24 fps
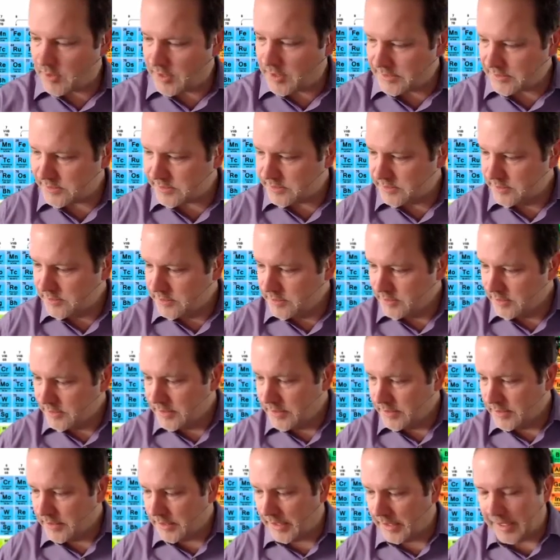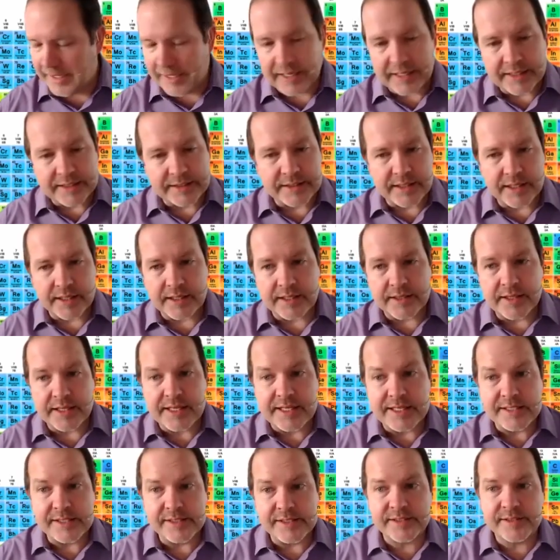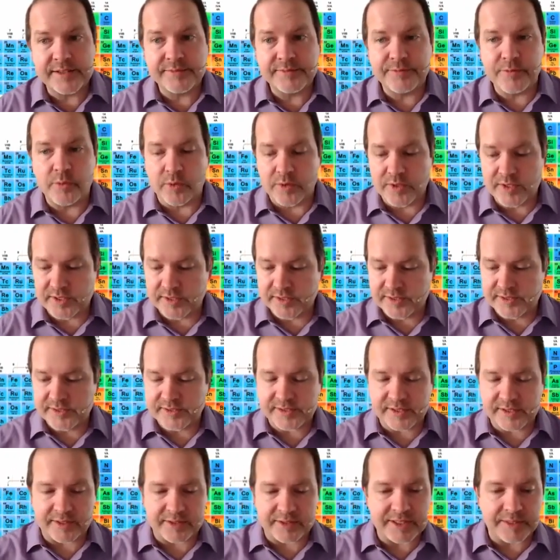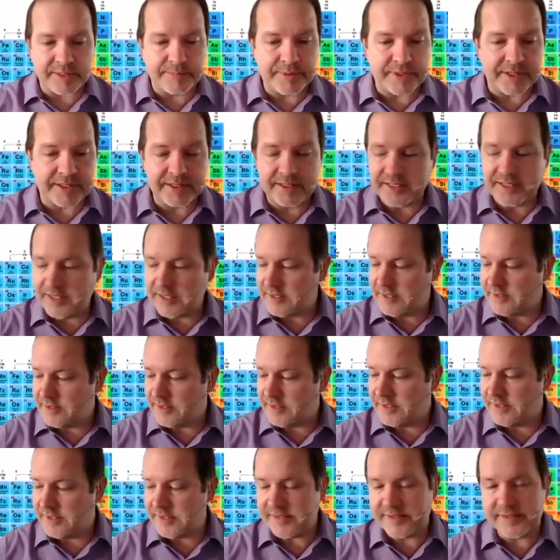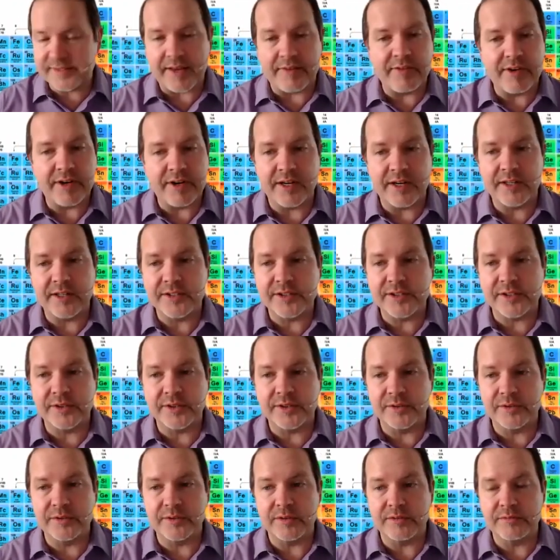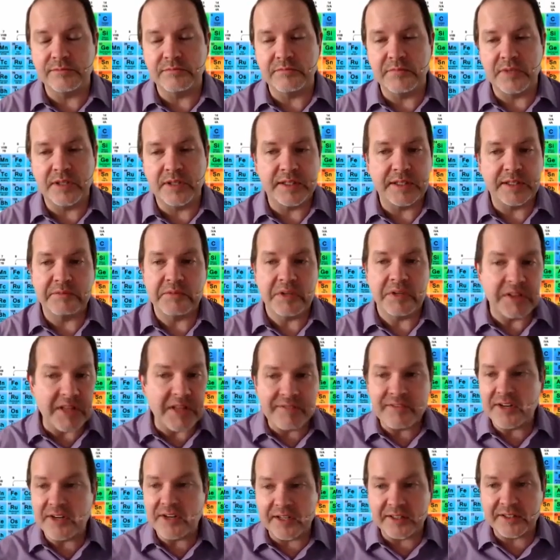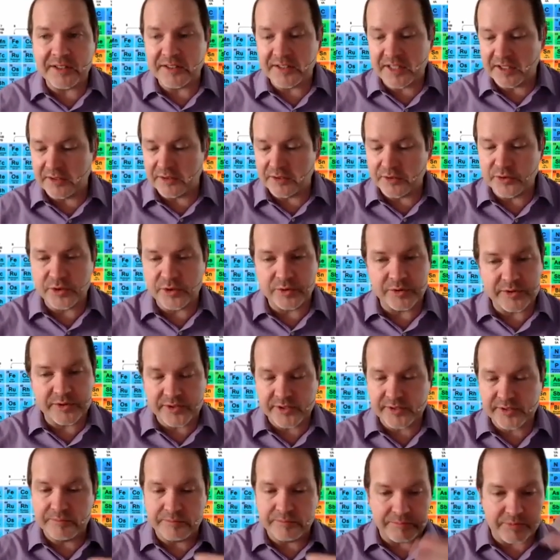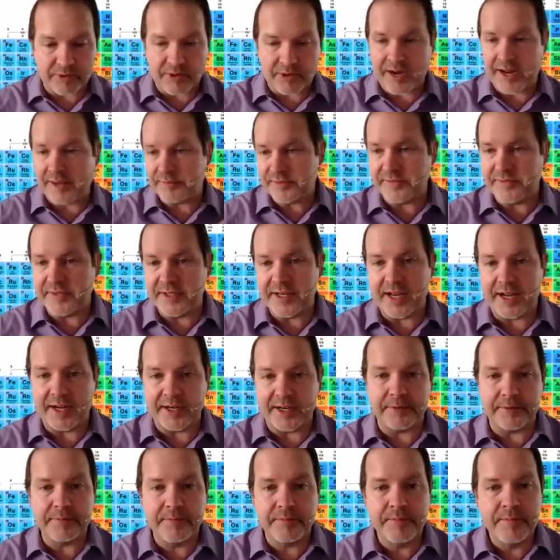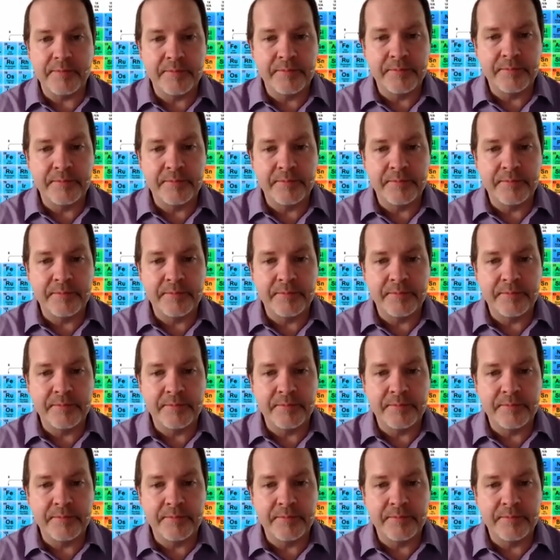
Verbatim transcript: All right. And uh, these forces are typically in the 700 to uh, um, 1100 kilojoules, perhaps even higher.